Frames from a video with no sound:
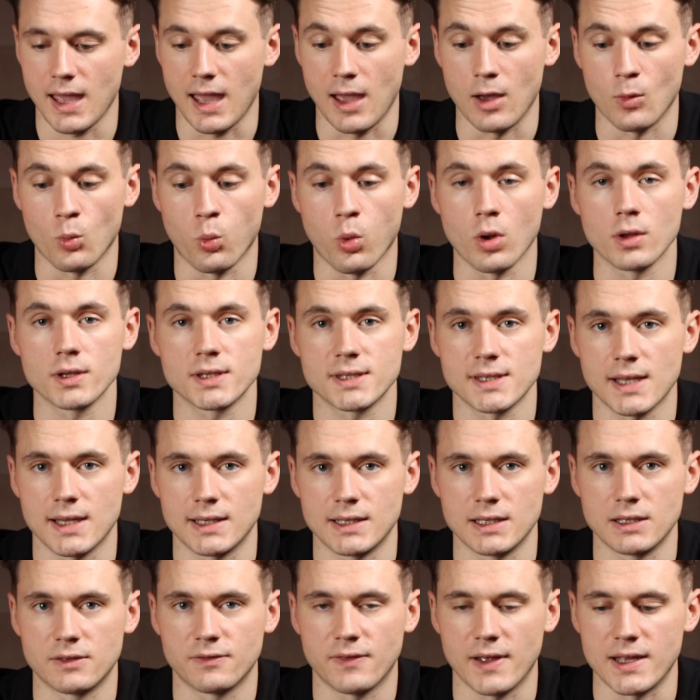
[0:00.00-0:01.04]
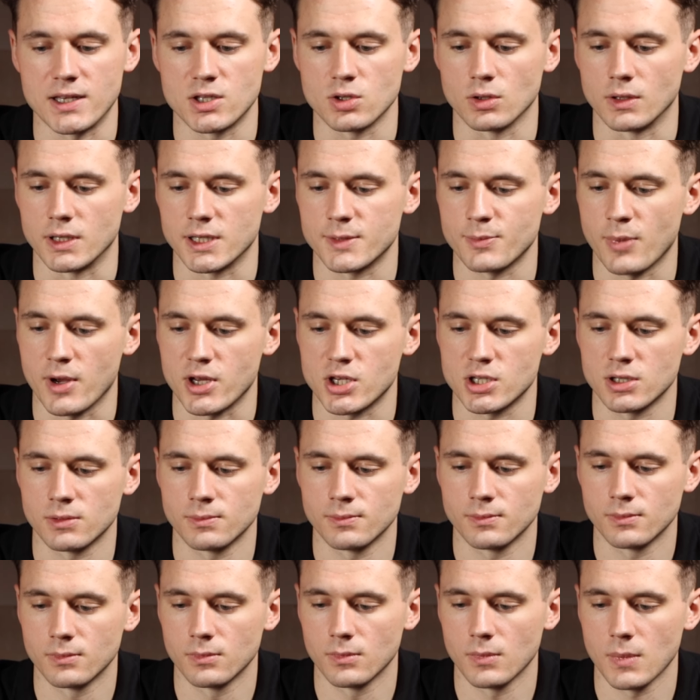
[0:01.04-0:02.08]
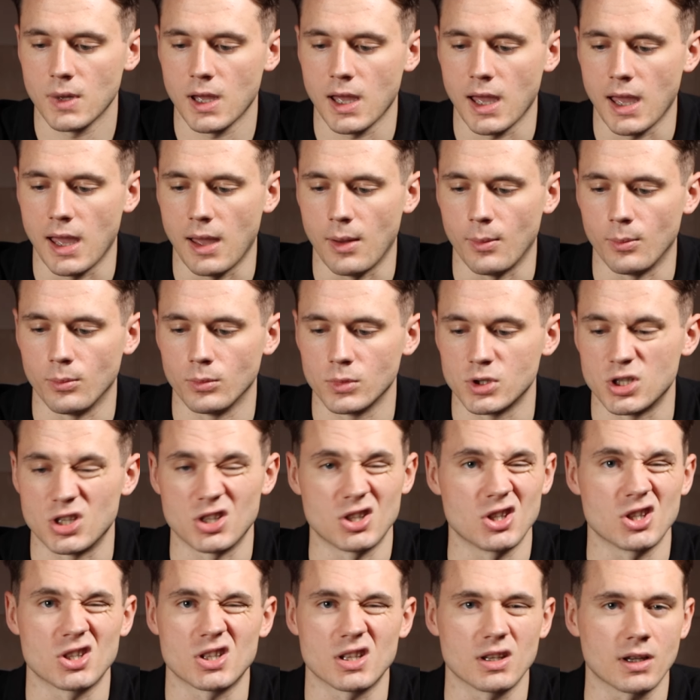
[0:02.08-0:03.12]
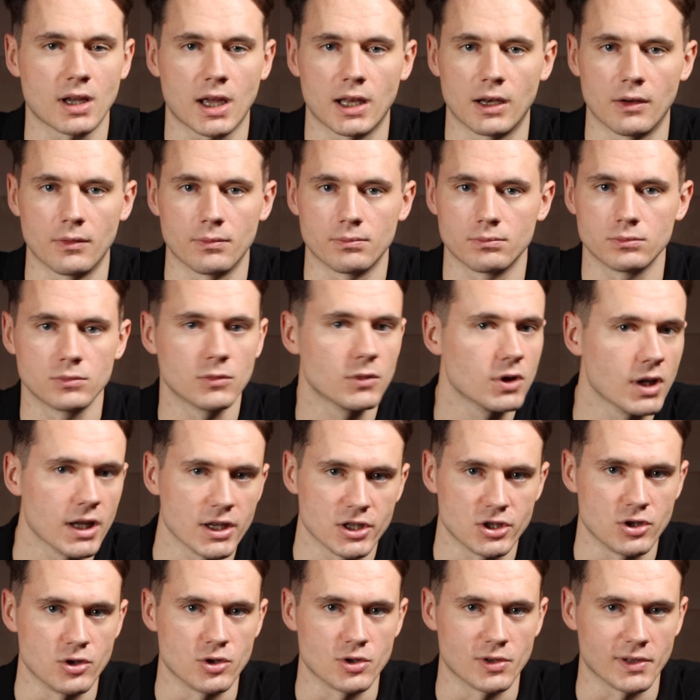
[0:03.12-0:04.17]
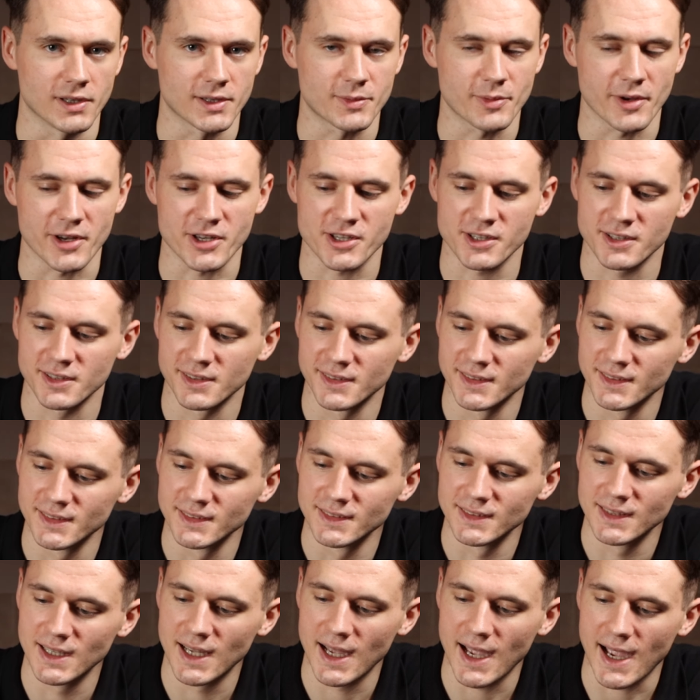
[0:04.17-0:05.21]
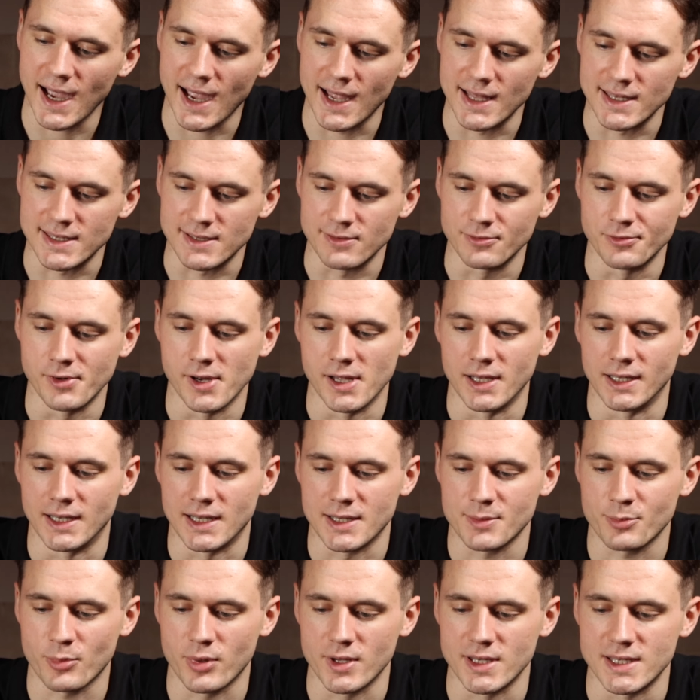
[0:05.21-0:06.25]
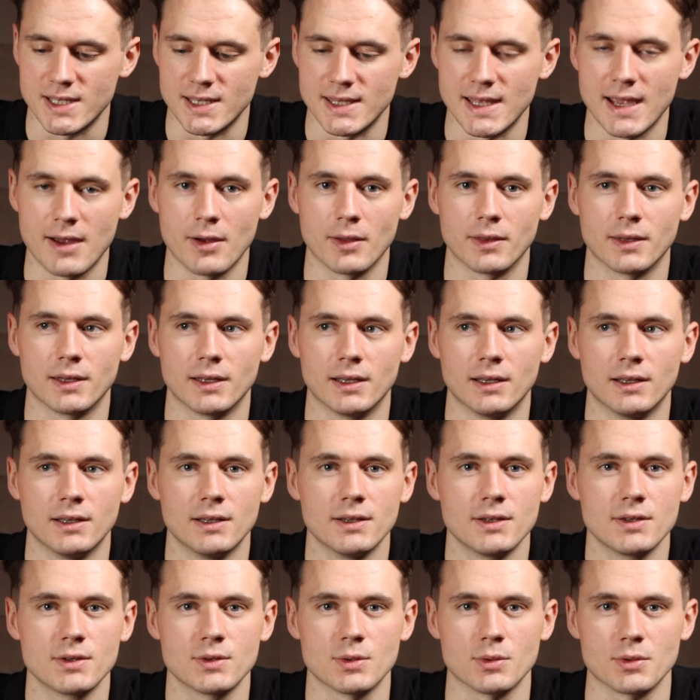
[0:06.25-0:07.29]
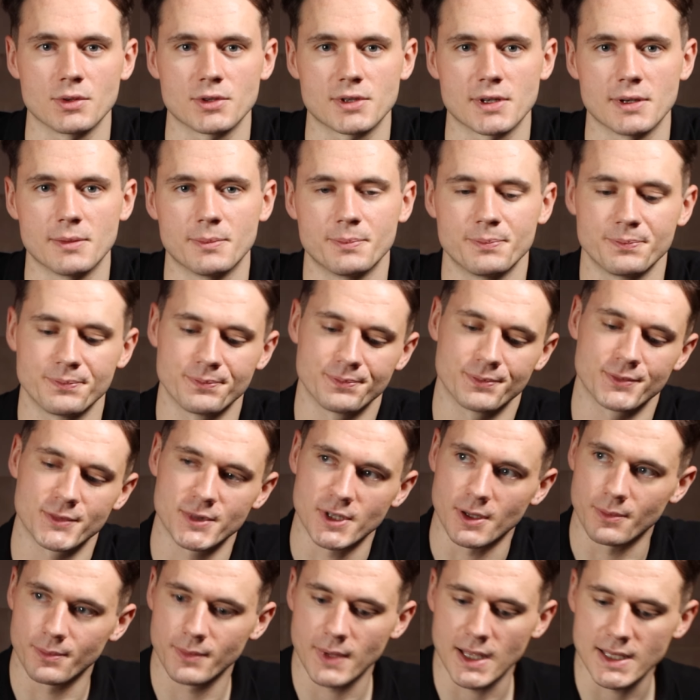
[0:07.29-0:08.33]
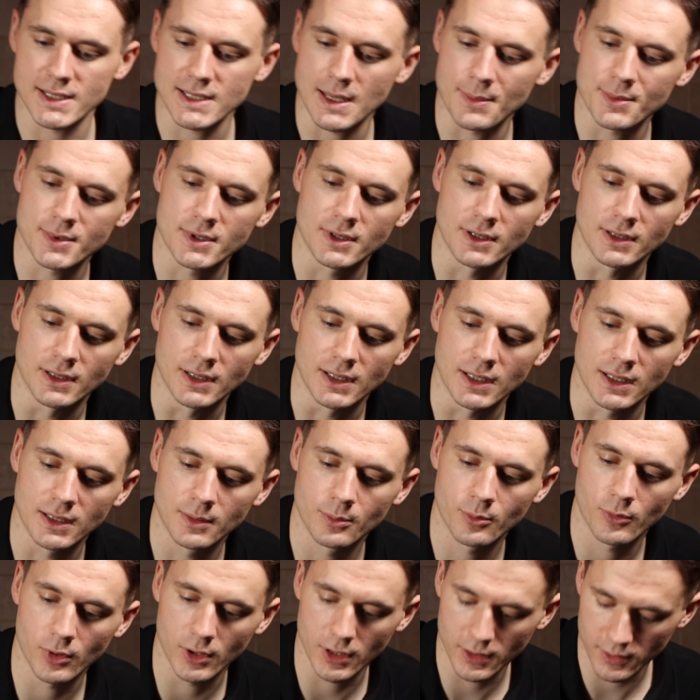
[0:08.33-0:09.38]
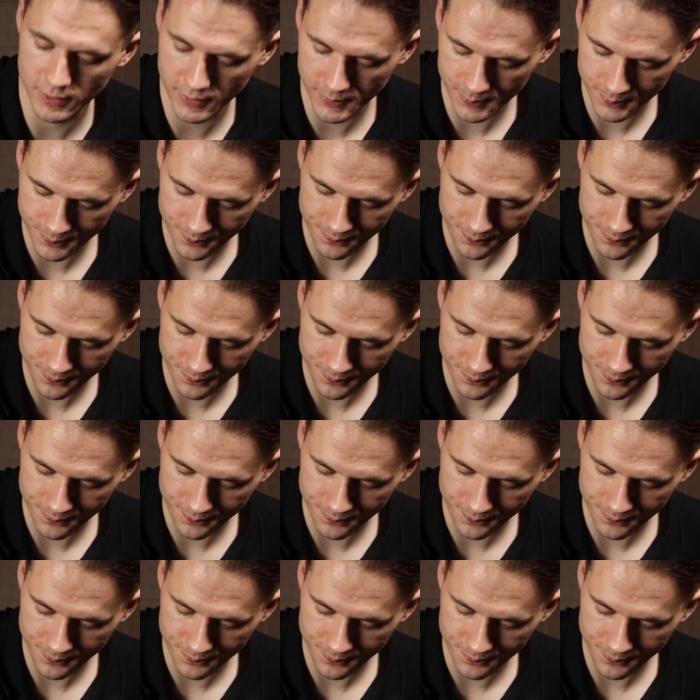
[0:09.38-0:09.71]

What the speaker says: One-sided facial expression, which is just a kind of his usual expression, and some really nice printing there on the torso. So that's absolutely brilliant.